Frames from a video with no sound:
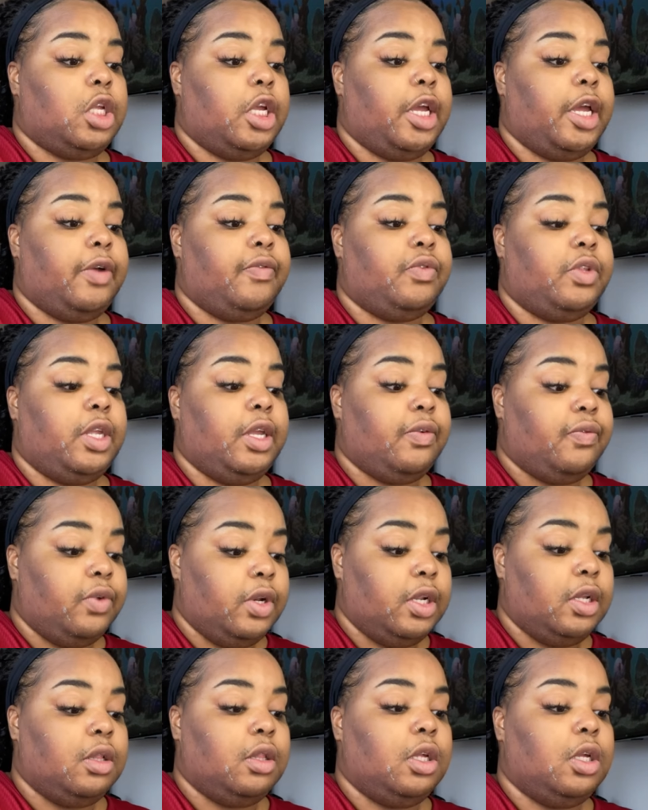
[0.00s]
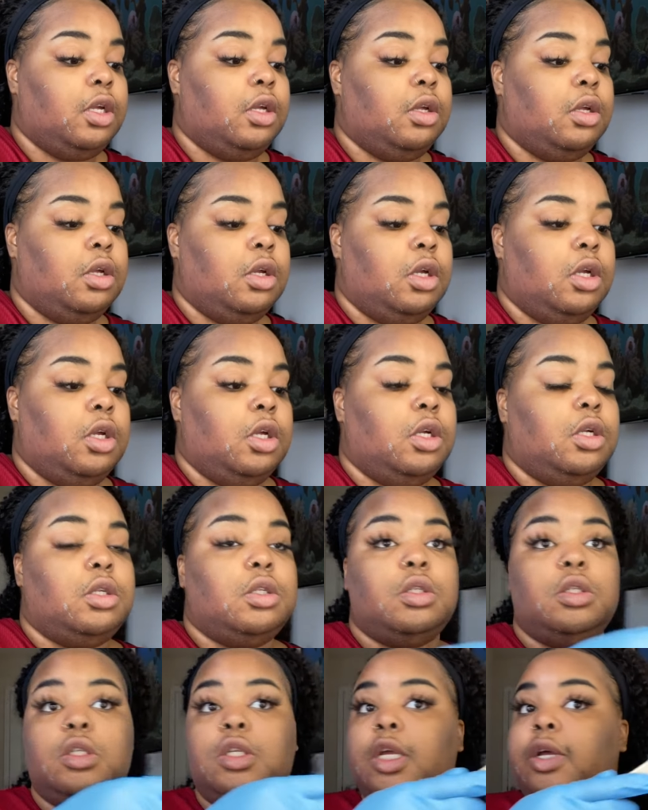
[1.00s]
They have definitely
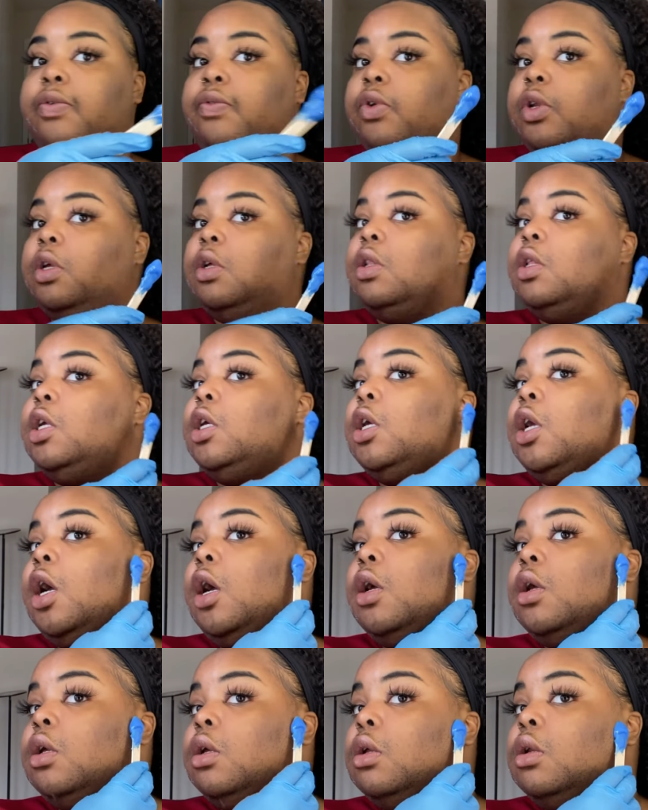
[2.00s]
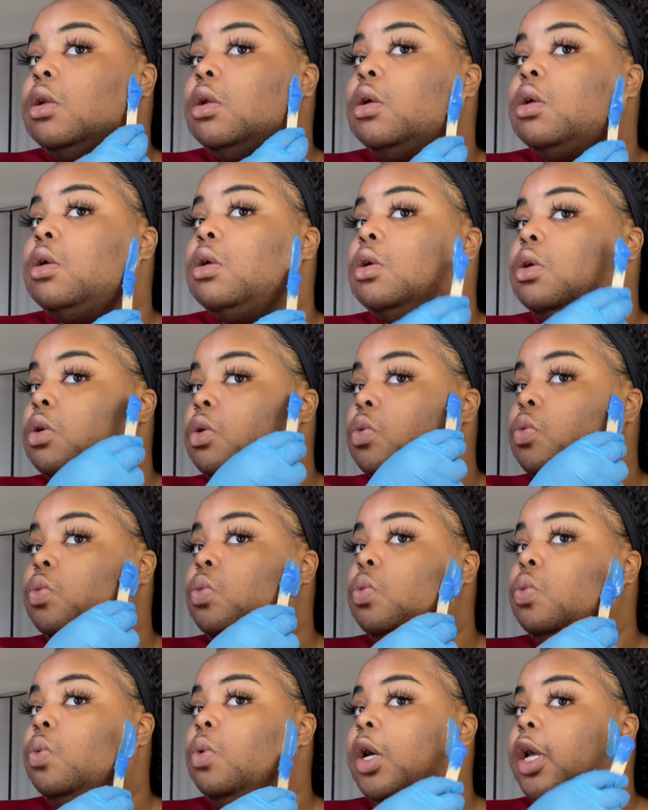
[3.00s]
gotten
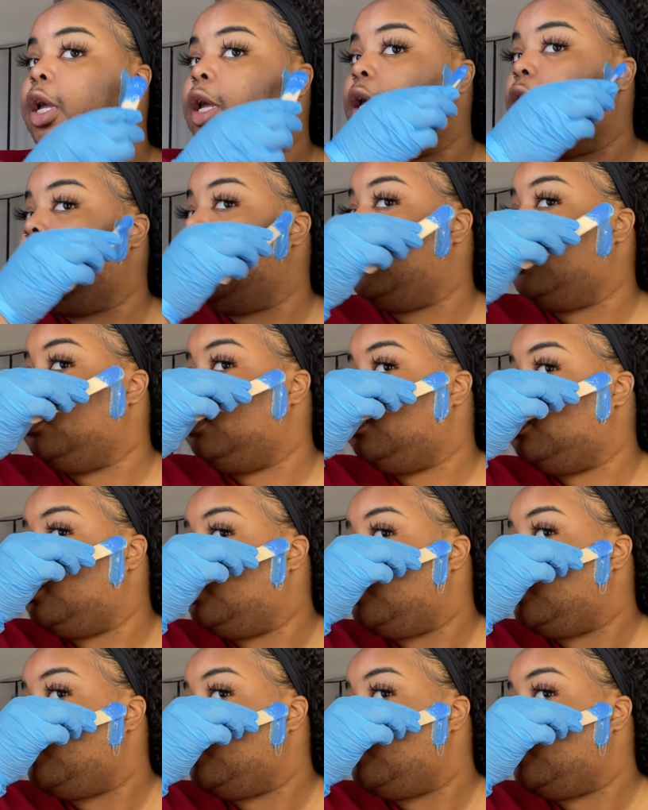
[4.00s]
way